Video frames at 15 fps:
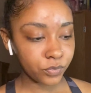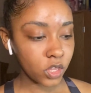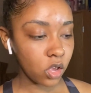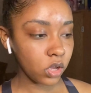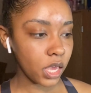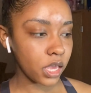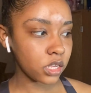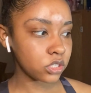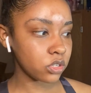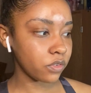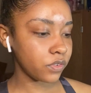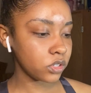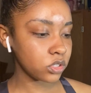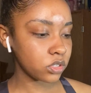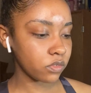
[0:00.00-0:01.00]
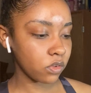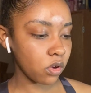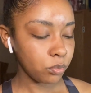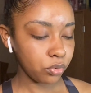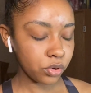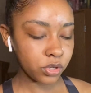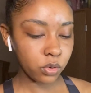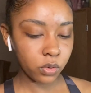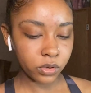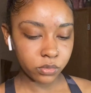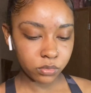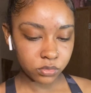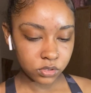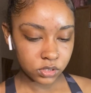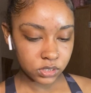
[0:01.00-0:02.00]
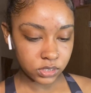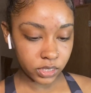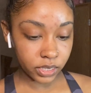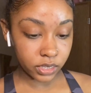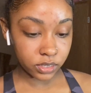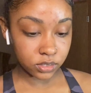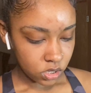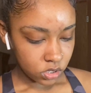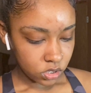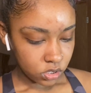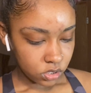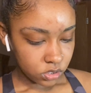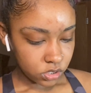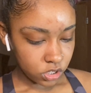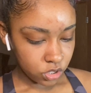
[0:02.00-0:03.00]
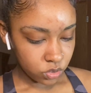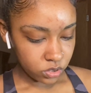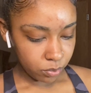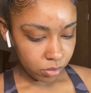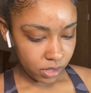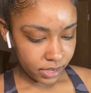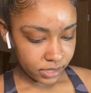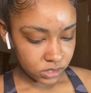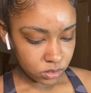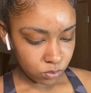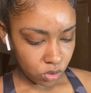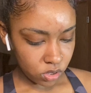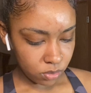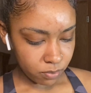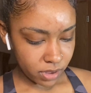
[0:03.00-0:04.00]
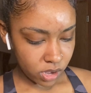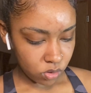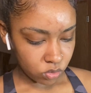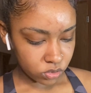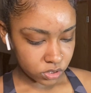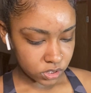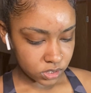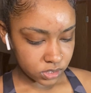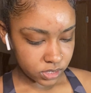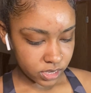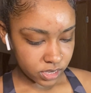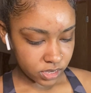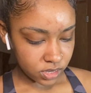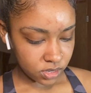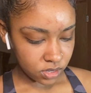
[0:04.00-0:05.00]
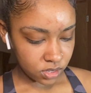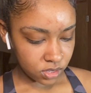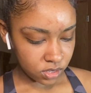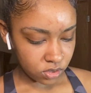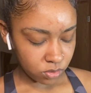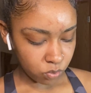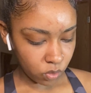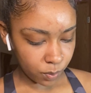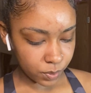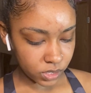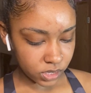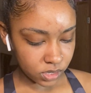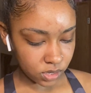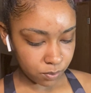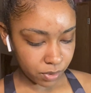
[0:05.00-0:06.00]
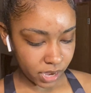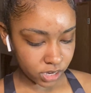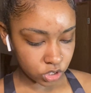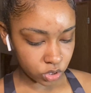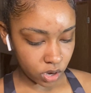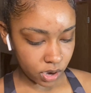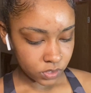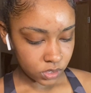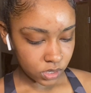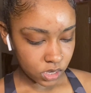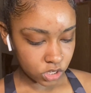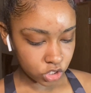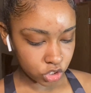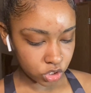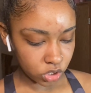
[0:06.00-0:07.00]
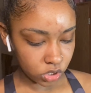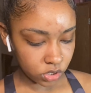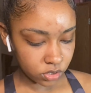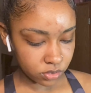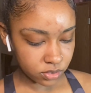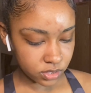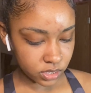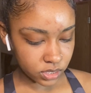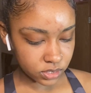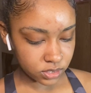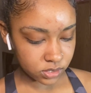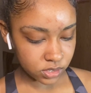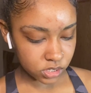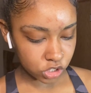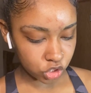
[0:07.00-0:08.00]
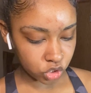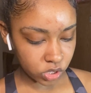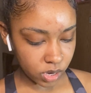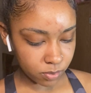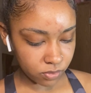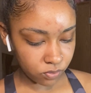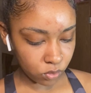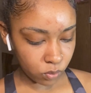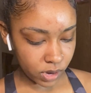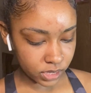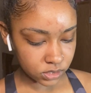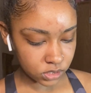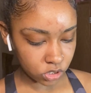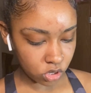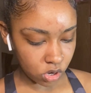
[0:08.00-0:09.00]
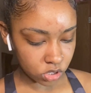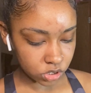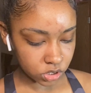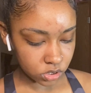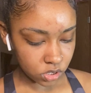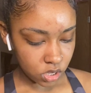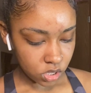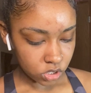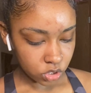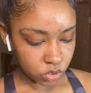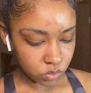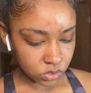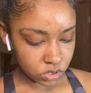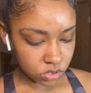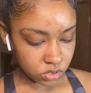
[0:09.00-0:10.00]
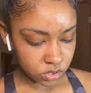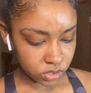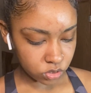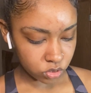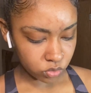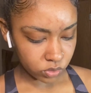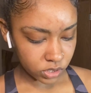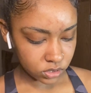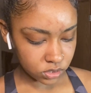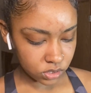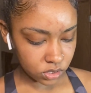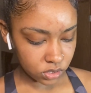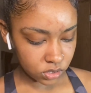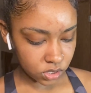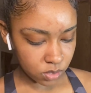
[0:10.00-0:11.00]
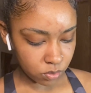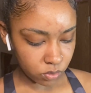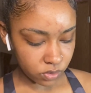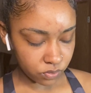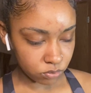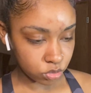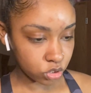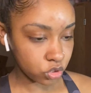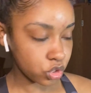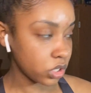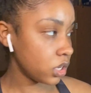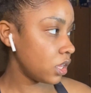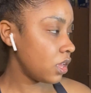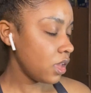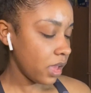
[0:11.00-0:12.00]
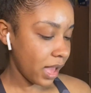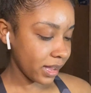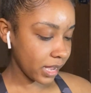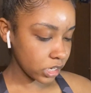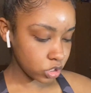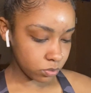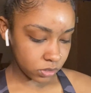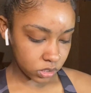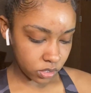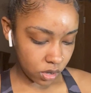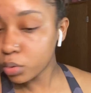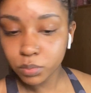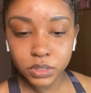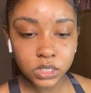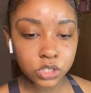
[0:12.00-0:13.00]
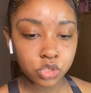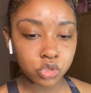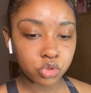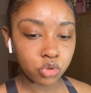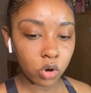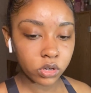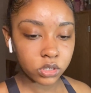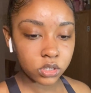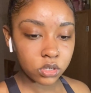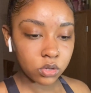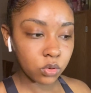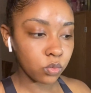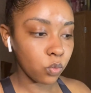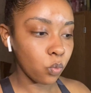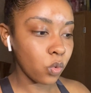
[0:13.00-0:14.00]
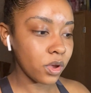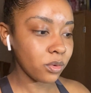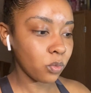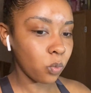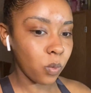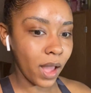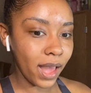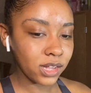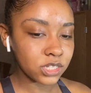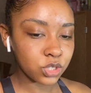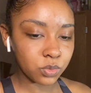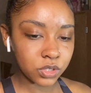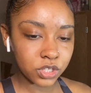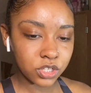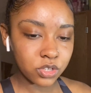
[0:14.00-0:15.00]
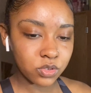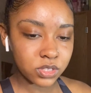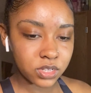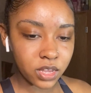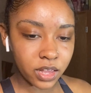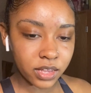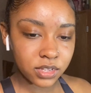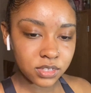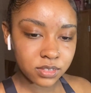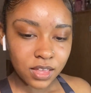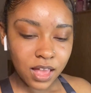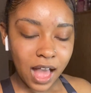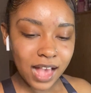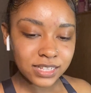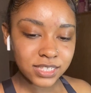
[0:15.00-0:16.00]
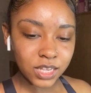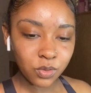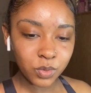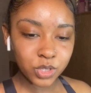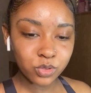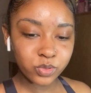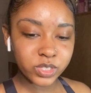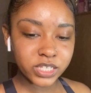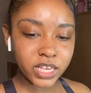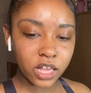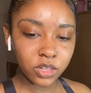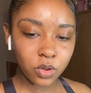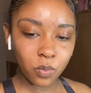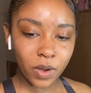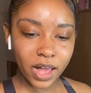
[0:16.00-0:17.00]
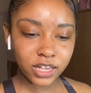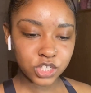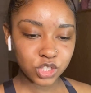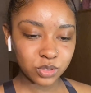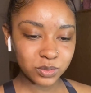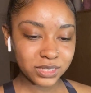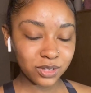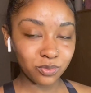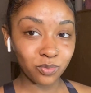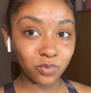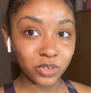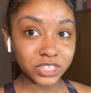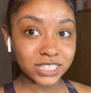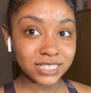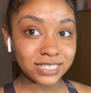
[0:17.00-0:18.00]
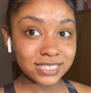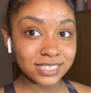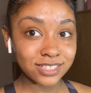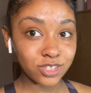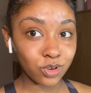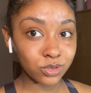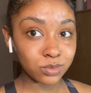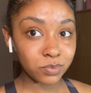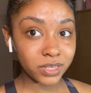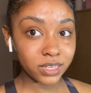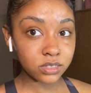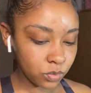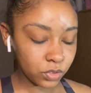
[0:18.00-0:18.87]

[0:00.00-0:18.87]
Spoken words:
Okay, so first of all, pre-oil says, to use, apply a small amount on skin, rub it in and pat dry. Ensure the skin is dry before waxing. Caution, use as directed and keep away from children. I got you, big dog. We get started. What wax are we gonna use, guys? I say we use yellow wax so you can really see those pits.